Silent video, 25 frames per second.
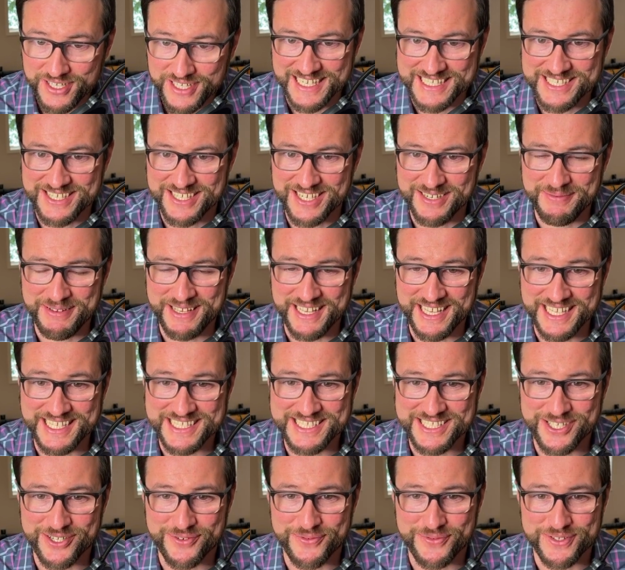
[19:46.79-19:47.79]
It's going to be
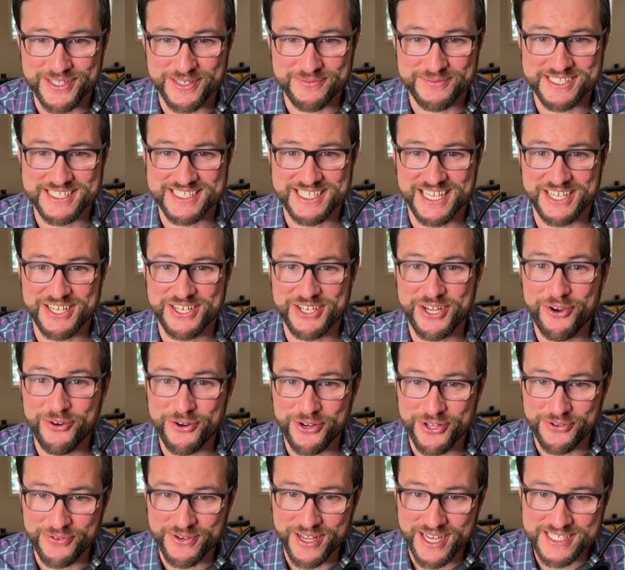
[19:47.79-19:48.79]
easier for them to say no
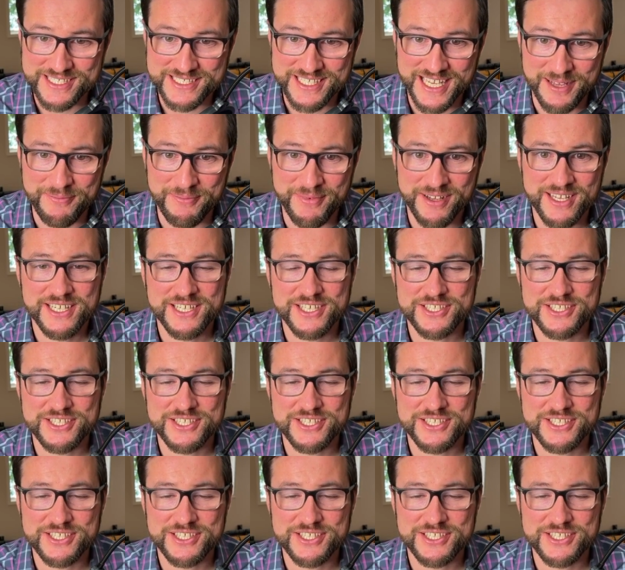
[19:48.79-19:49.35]
to you next time.